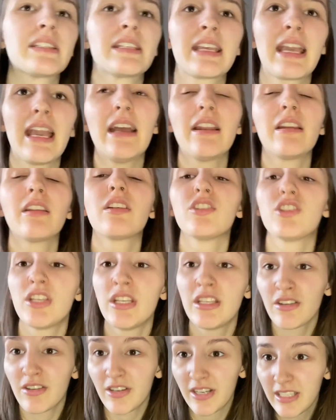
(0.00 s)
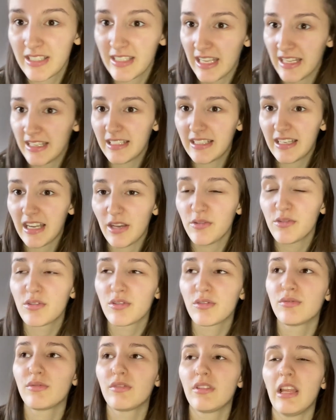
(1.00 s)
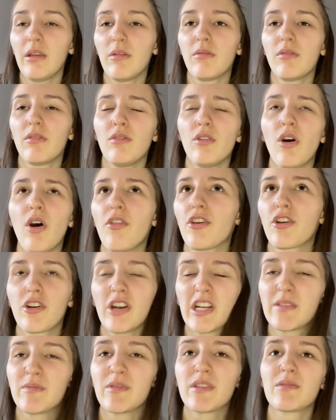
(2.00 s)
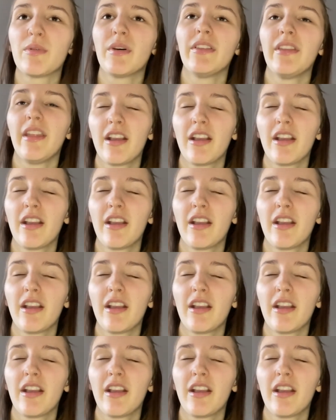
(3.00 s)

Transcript: get in because she's our extended household, like not the Christmas one,